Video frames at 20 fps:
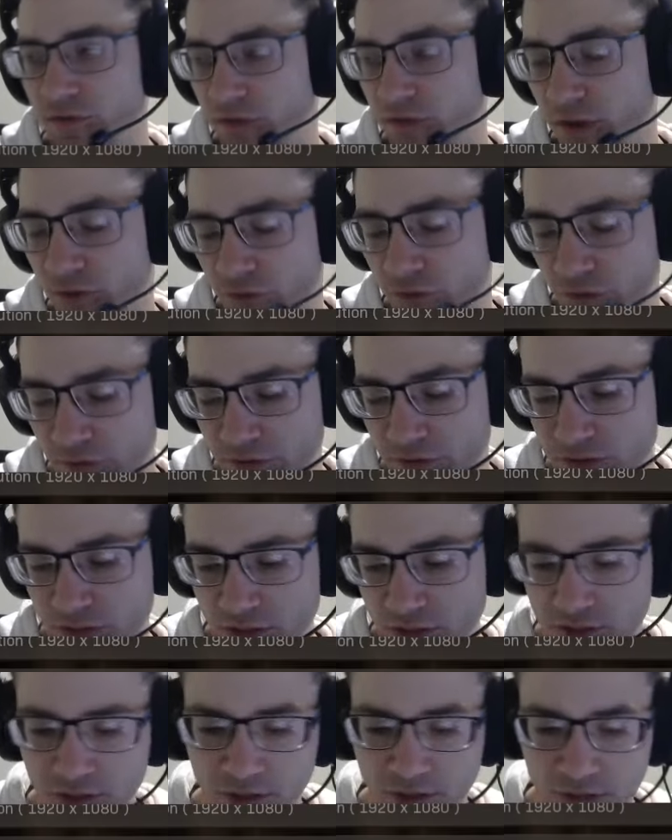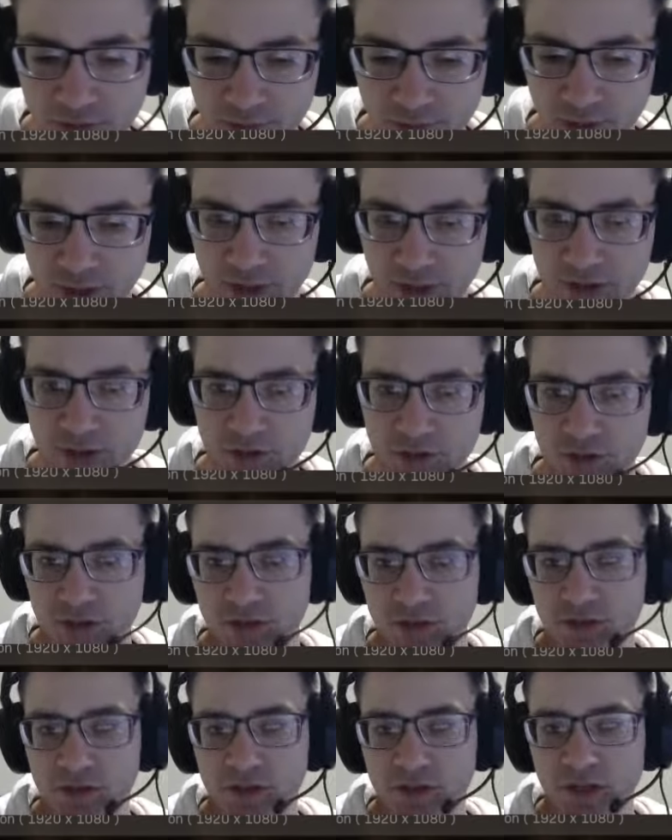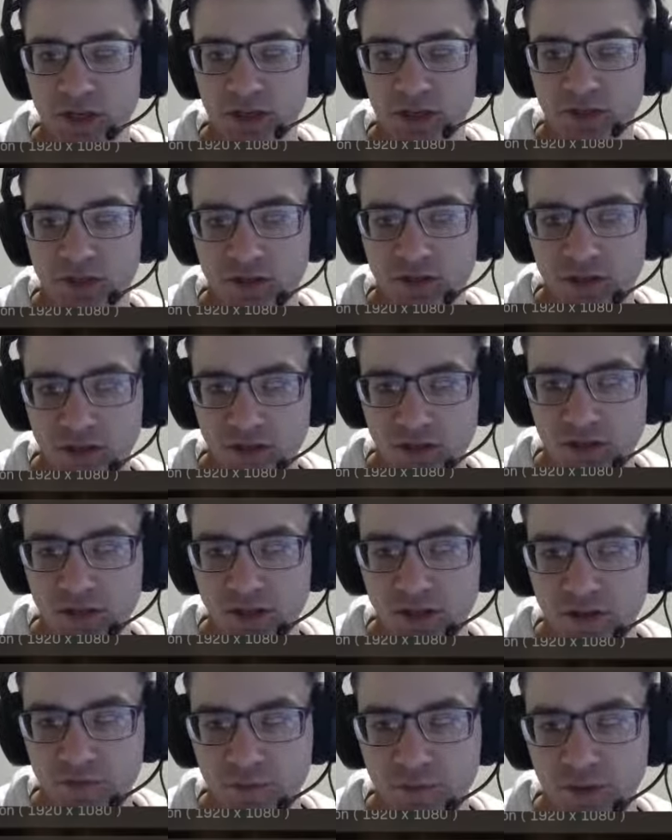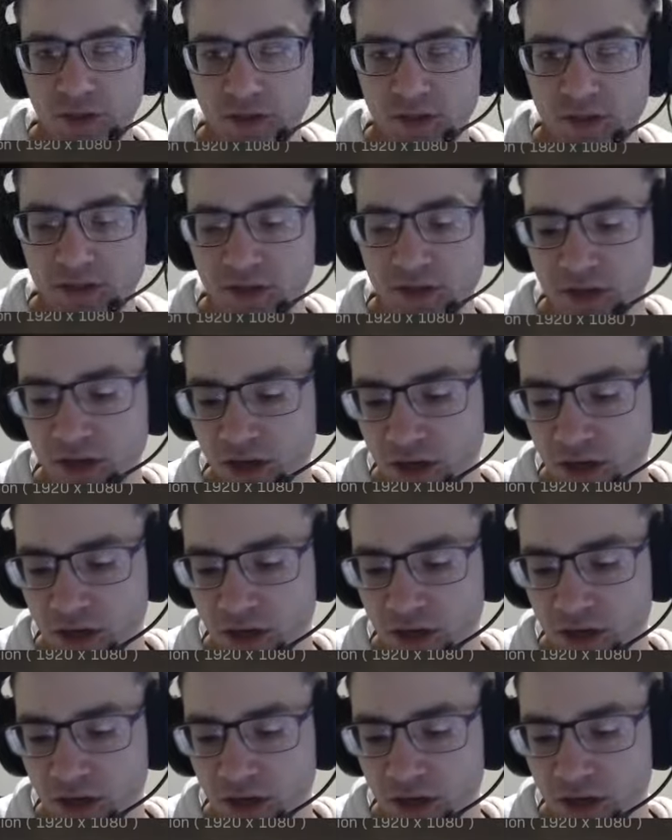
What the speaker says: If you have a 60 Hertz monitor, just set it to 60 FPS.